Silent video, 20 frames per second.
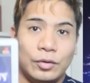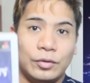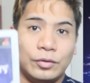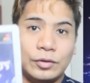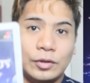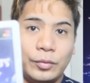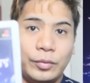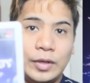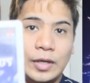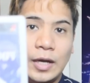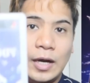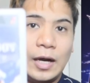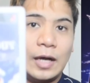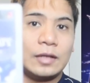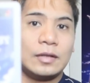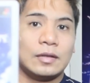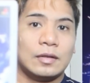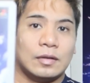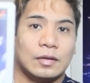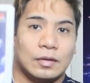So we
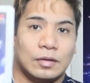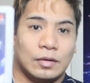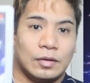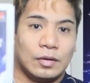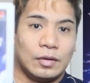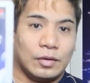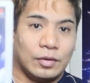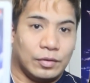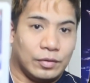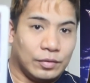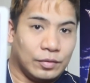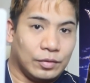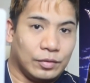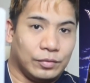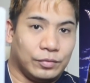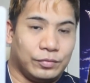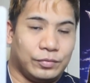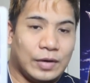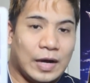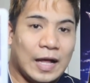got
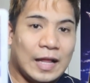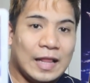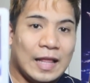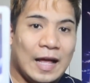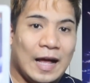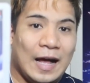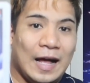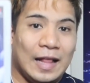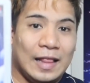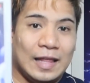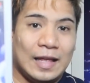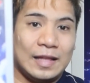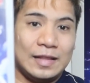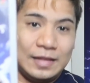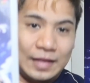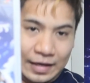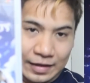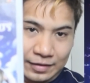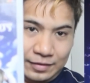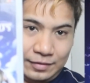Valhalla
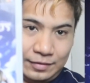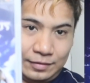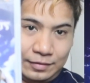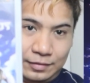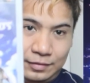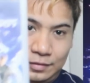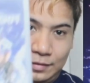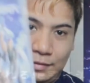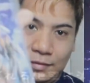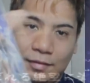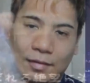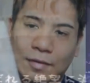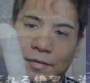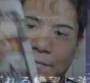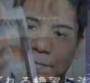Knights.